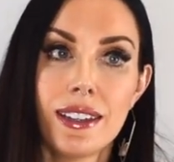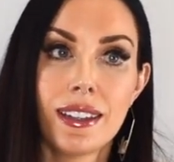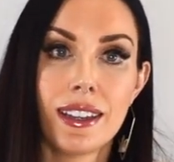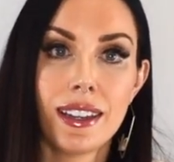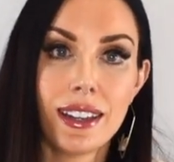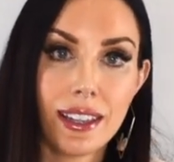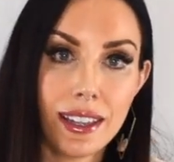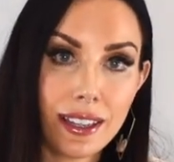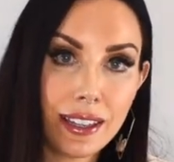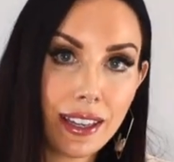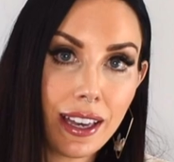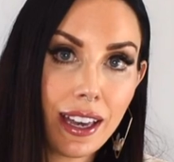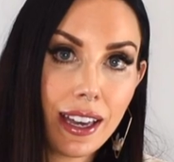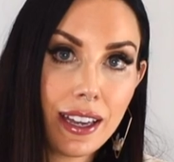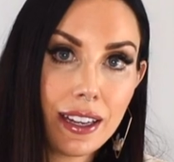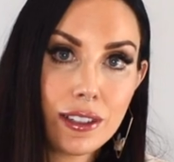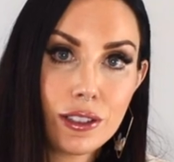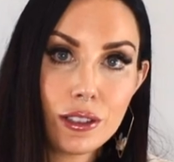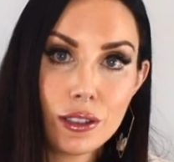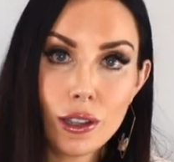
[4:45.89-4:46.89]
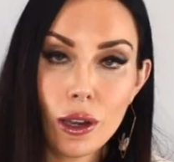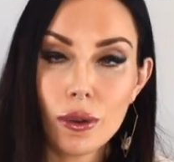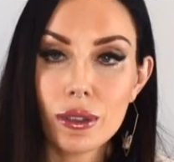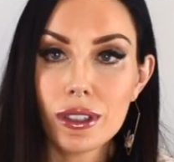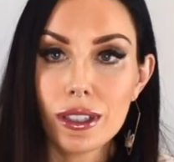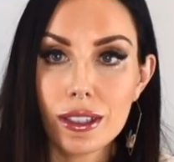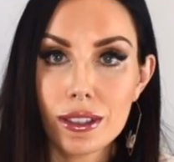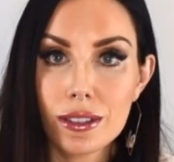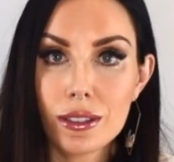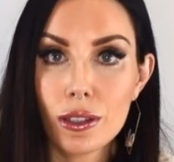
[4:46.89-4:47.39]
getting engaged, going
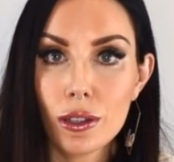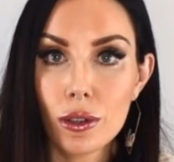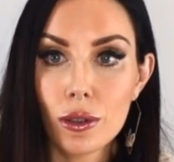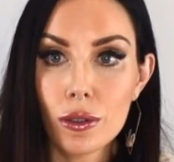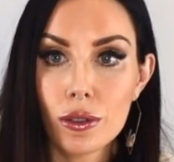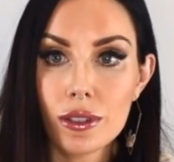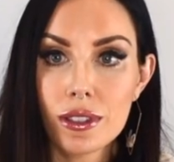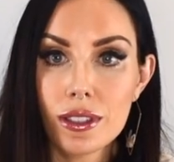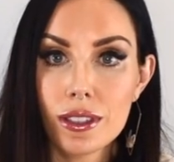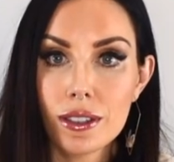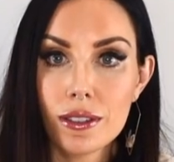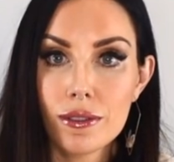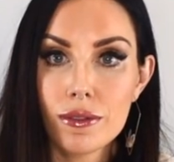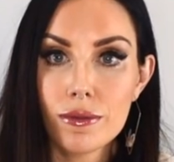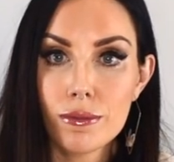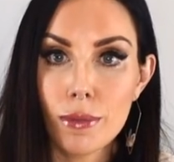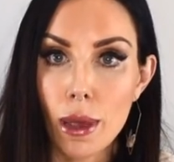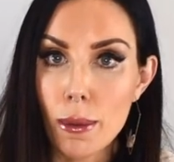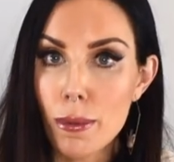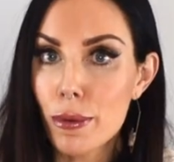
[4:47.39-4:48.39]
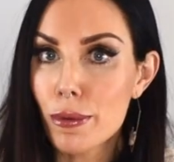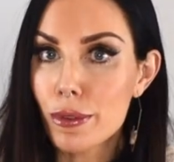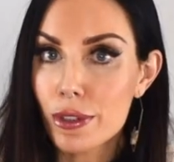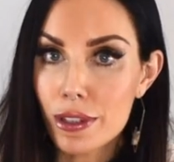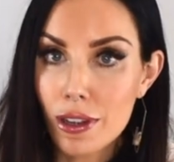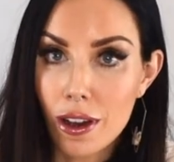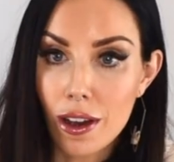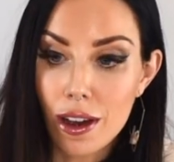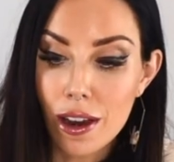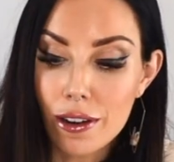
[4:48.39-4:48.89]
exclusive, maybe
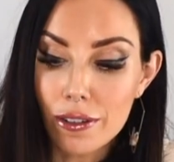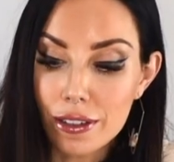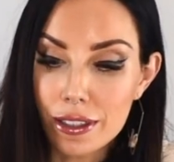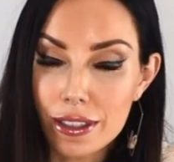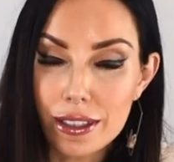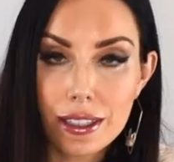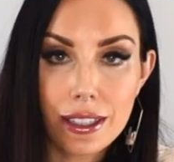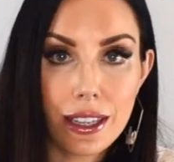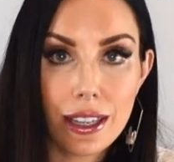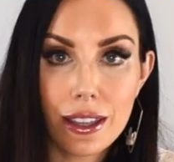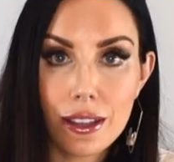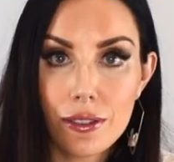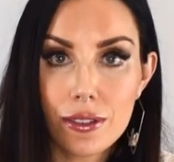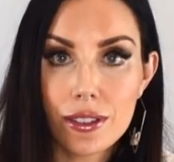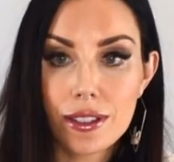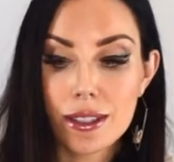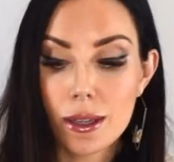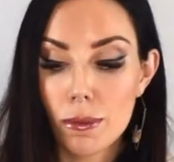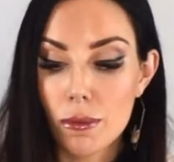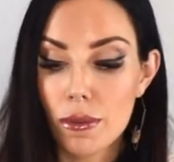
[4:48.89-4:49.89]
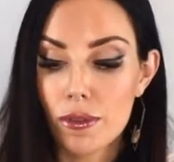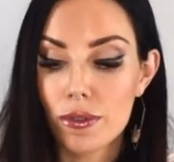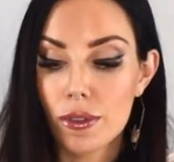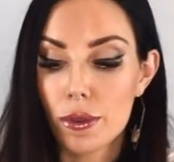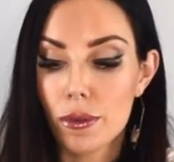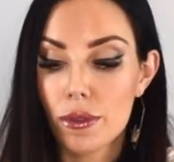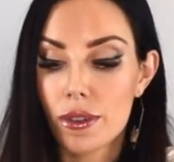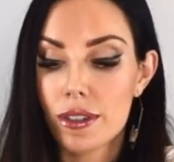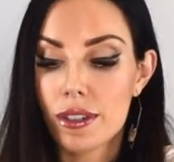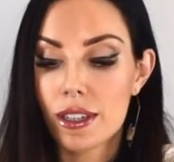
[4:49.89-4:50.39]
retiring together for some of you
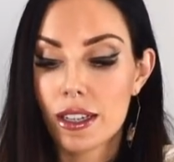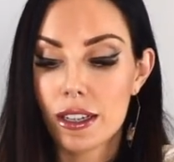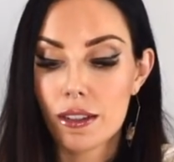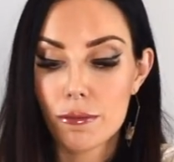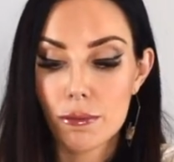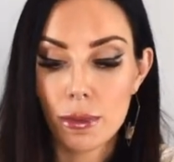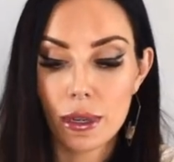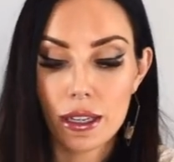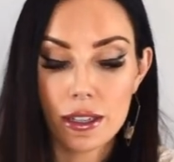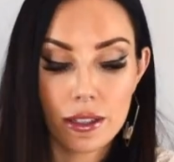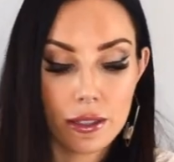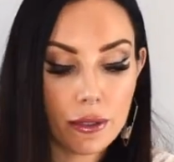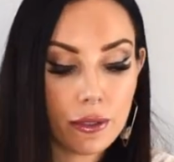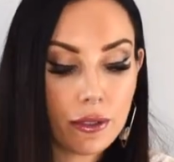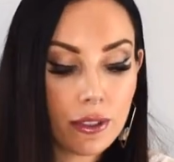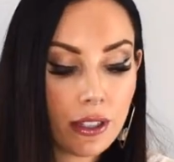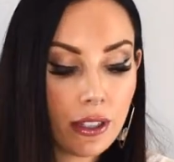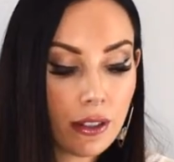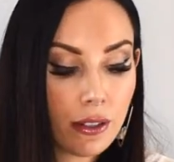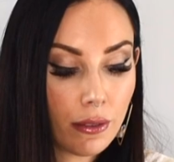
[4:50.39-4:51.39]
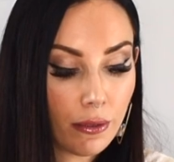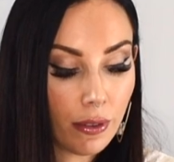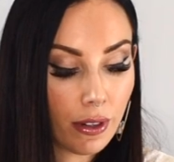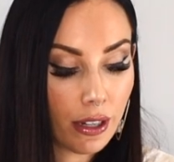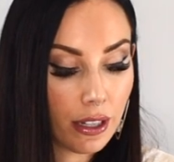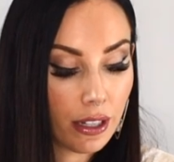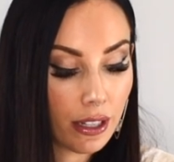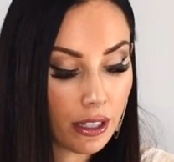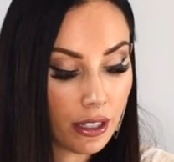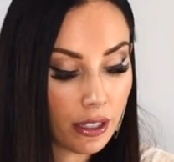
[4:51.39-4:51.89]
with the Ten of Pentacles in the
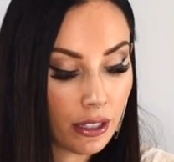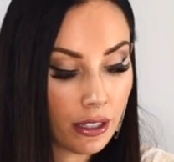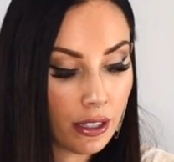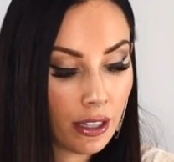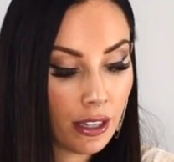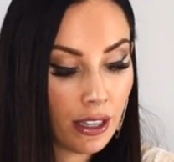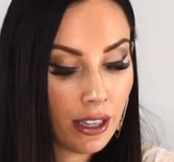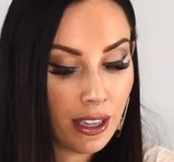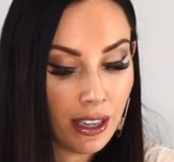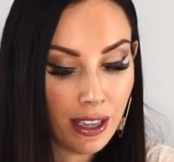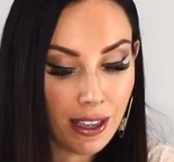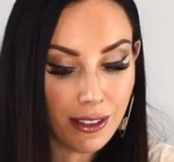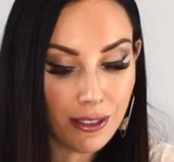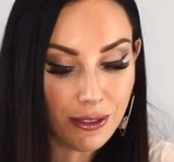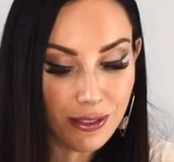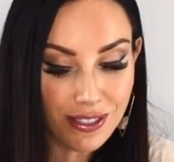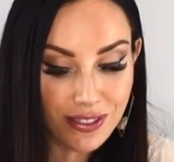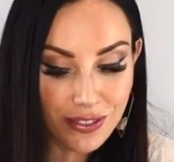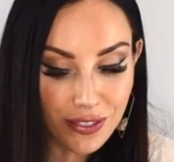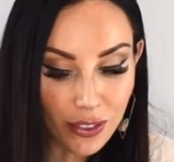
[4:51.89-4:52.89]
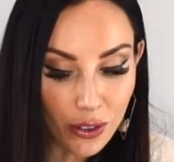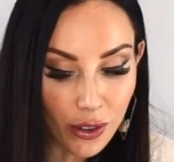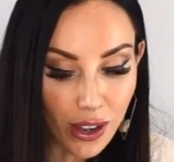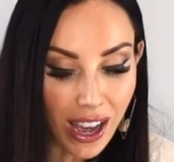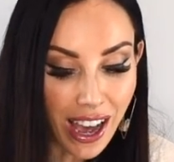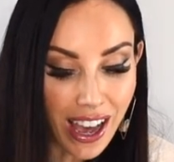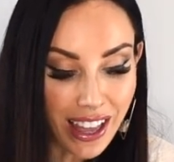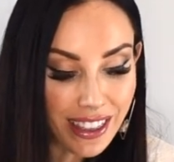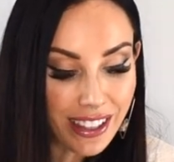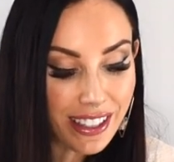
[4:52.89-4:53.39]
reading. For
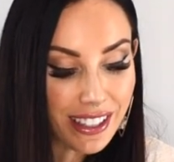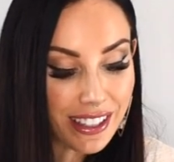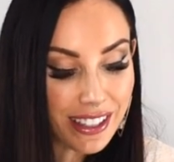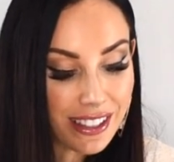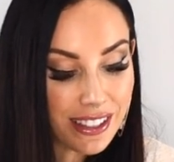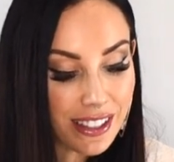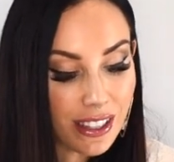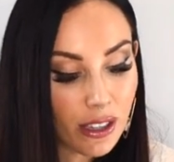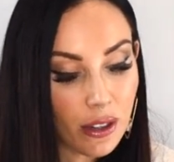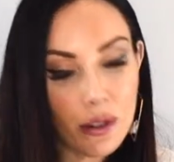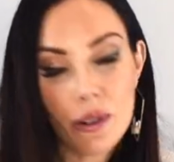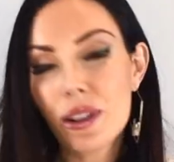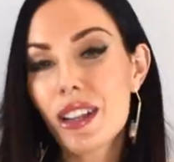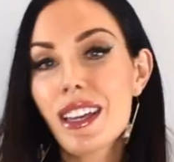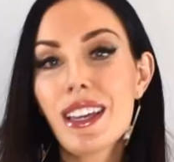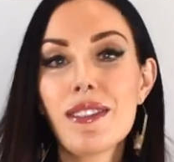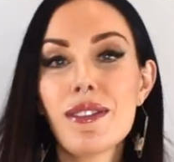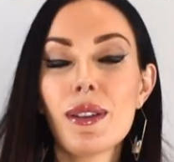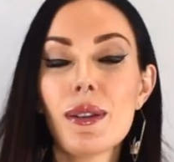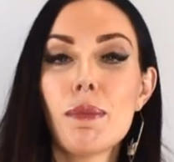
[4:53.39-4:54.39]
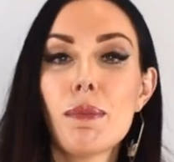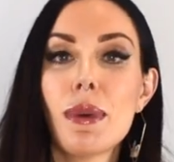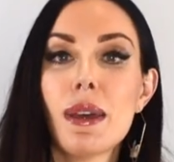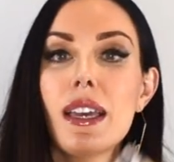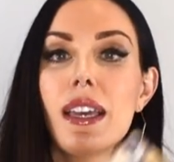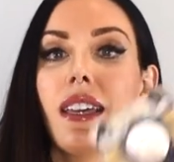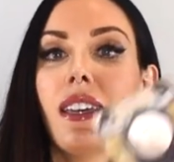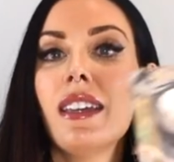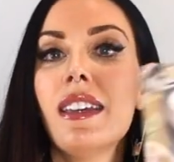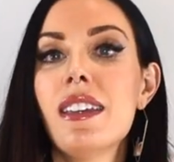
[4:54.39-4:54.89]
others, there could even
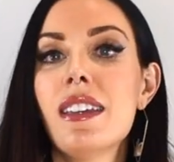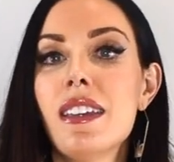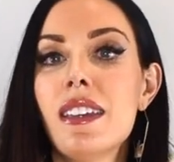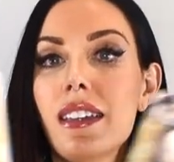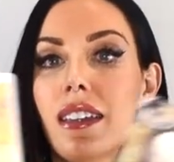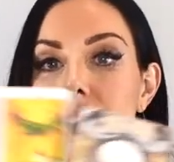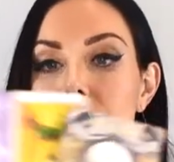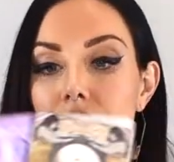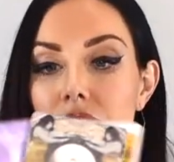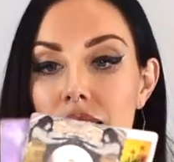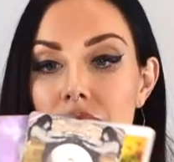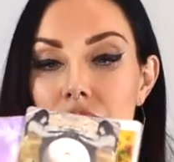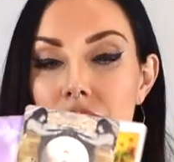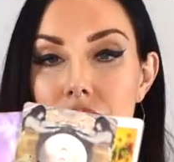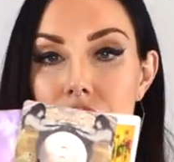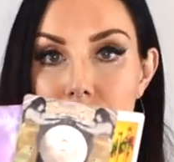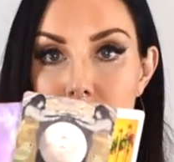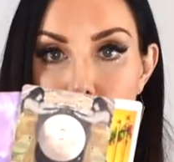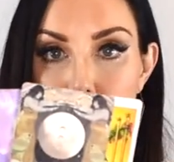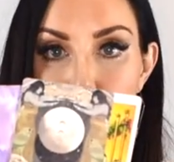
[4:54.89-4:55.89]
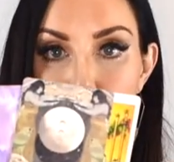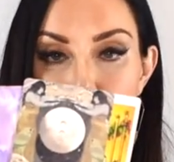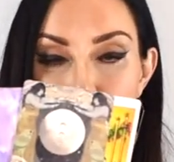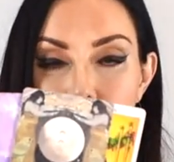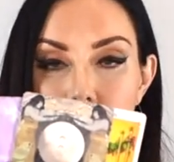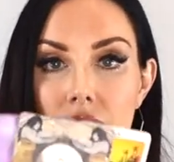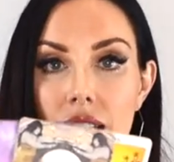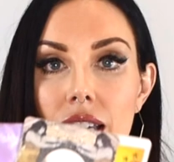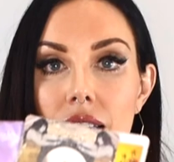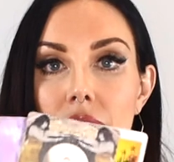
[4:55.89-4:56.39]
be
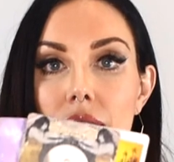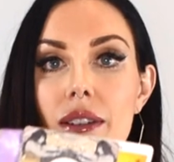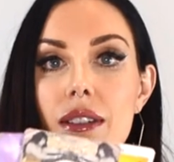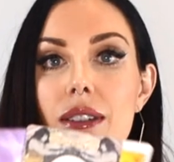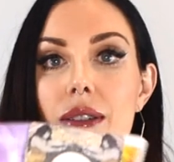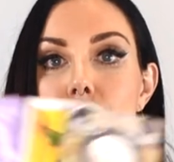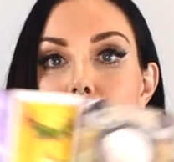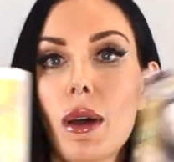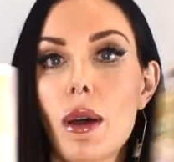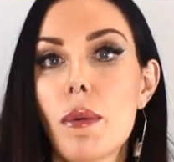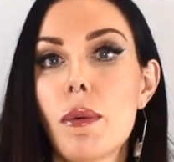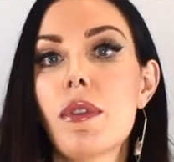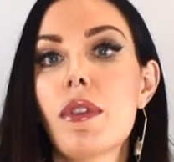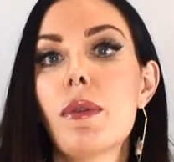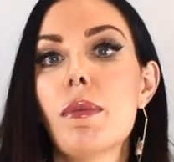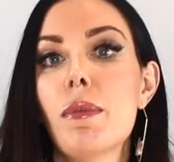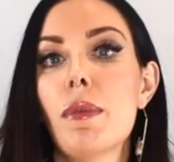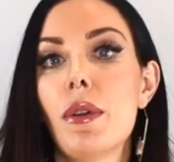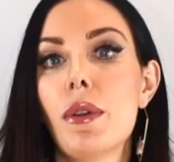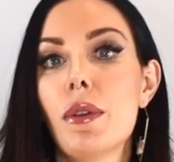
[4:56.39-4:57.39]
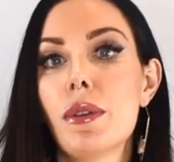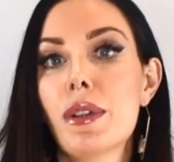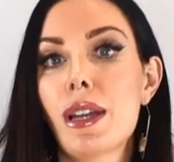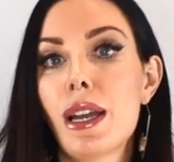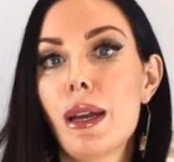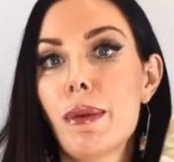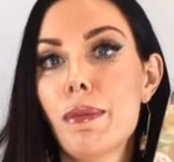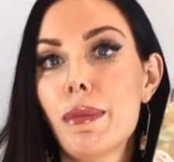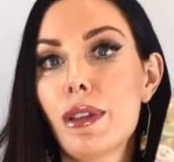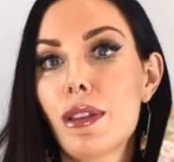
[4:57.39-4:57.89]
conception here as well with the moon
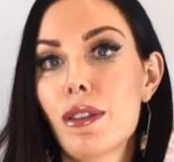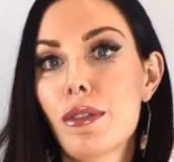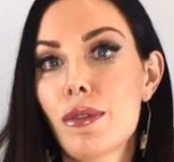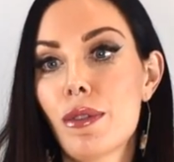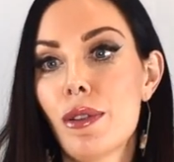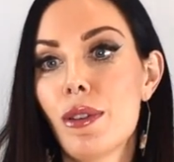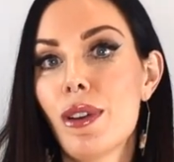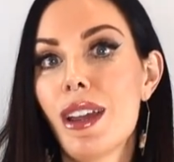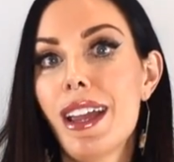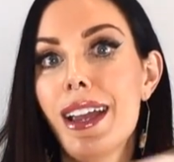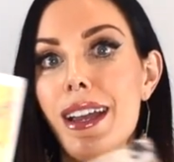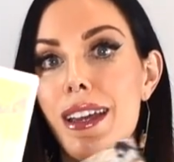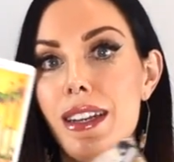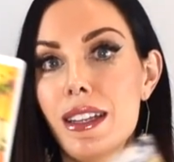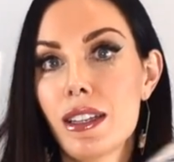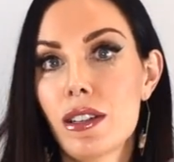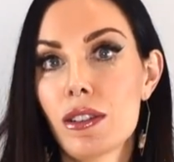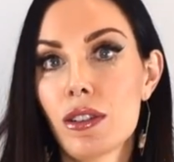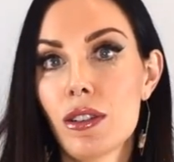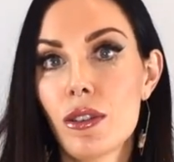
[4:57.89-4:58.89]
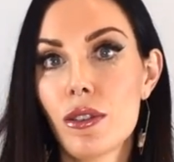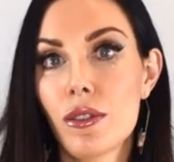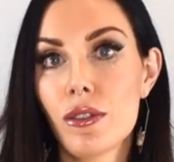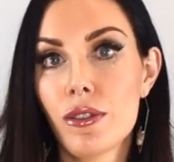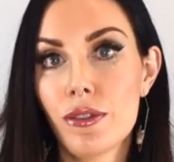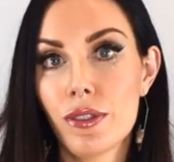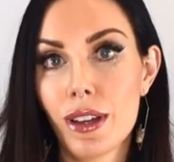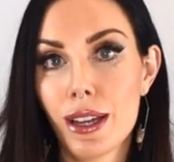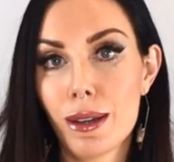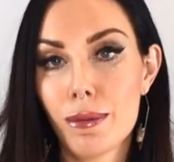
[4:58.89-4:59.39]
coming through, adding to your
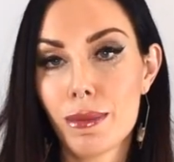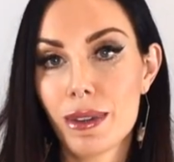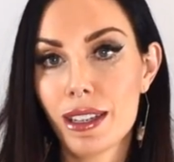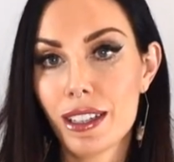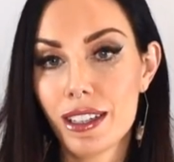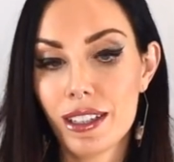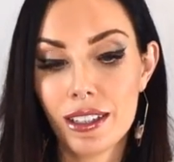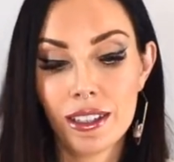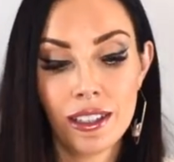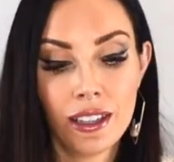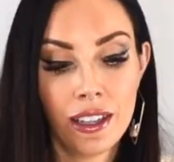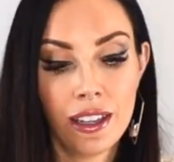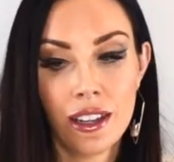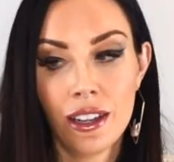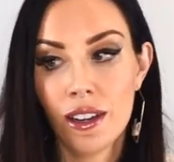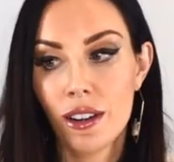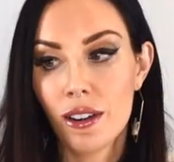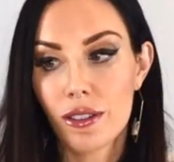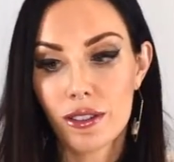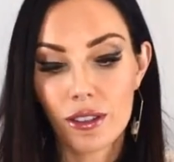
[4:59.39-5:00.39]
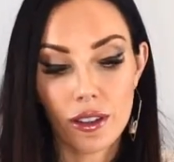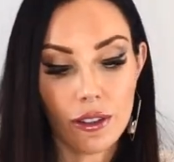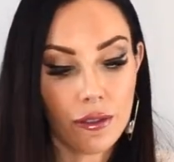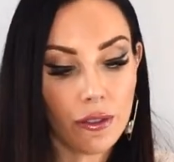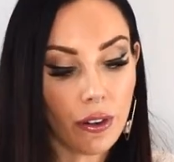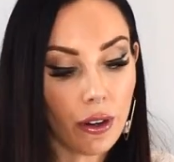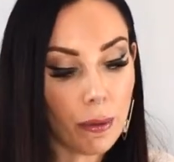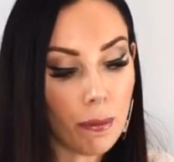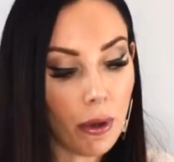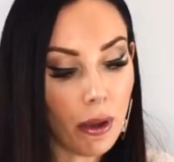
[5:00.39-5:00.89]
family. So it's very